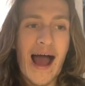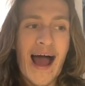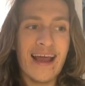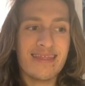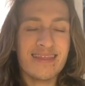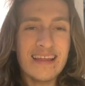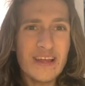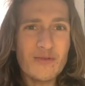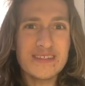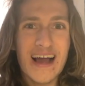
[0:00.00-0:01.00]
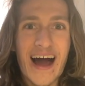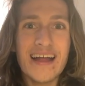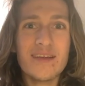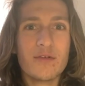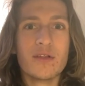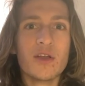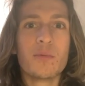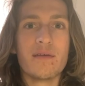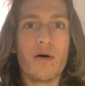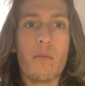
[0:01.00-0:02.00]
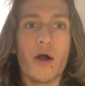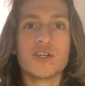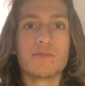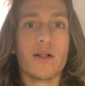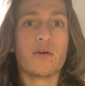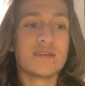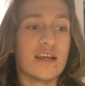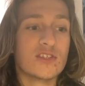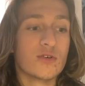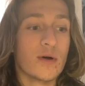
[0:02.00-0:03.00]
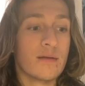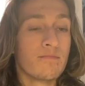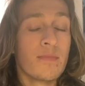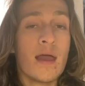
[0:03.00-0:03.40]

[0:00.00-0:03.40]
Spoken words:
I think there was kind of a little bit of a marshmallow taste to it.